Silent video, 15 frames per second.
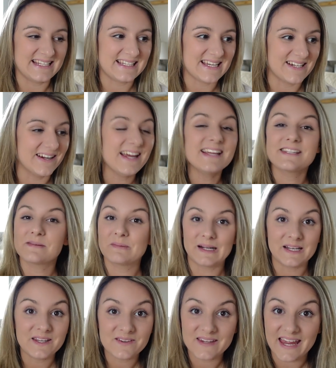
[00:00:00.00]
So it's a
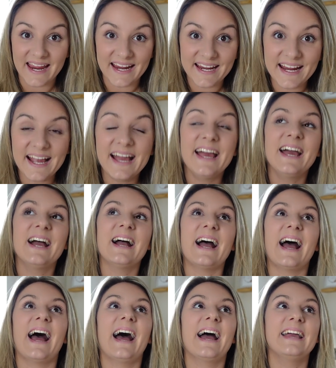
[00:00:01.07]
brand new day.
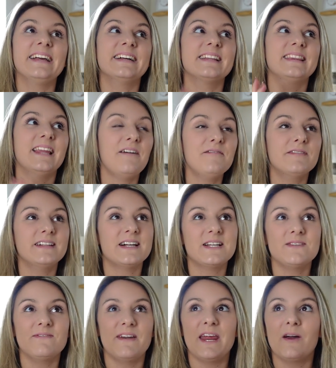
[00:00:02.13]
I left the
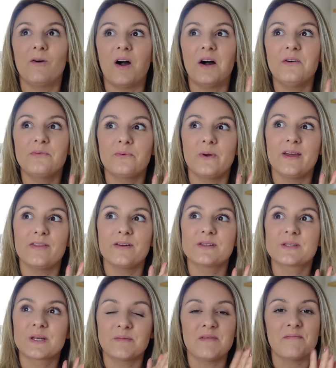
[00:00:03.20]
last video off with
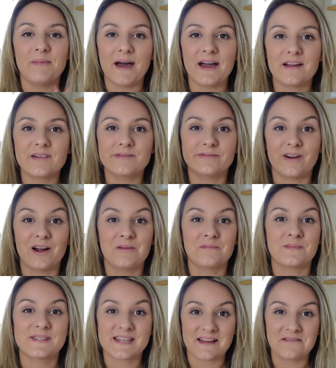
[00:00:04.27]
us coming back from
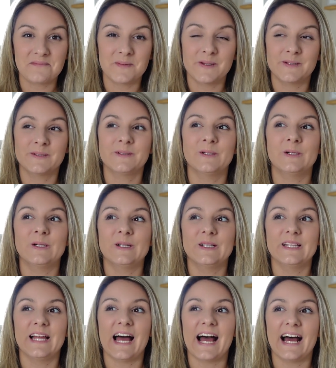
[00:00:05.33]
Sandburn
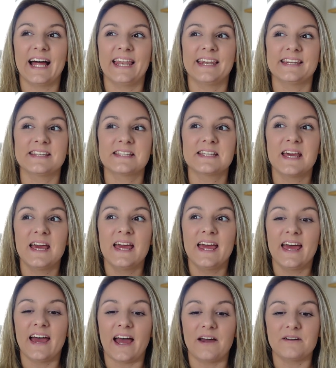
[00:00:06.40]
Hall, and
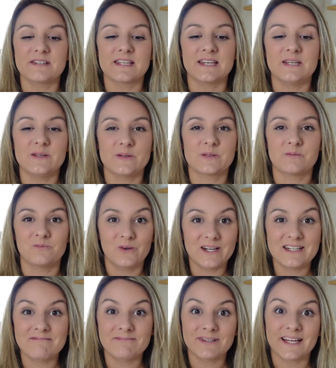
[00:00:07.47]
I was going to do some
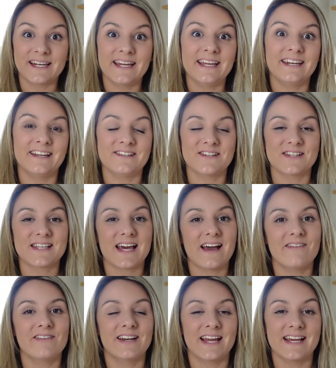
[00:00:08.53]
wedding planning and just
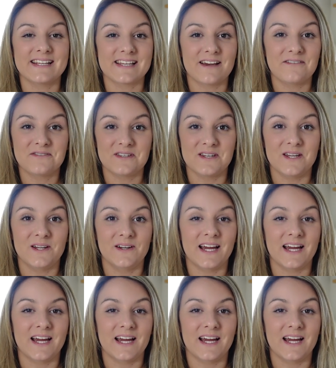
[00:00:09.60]
have a nice afternoon.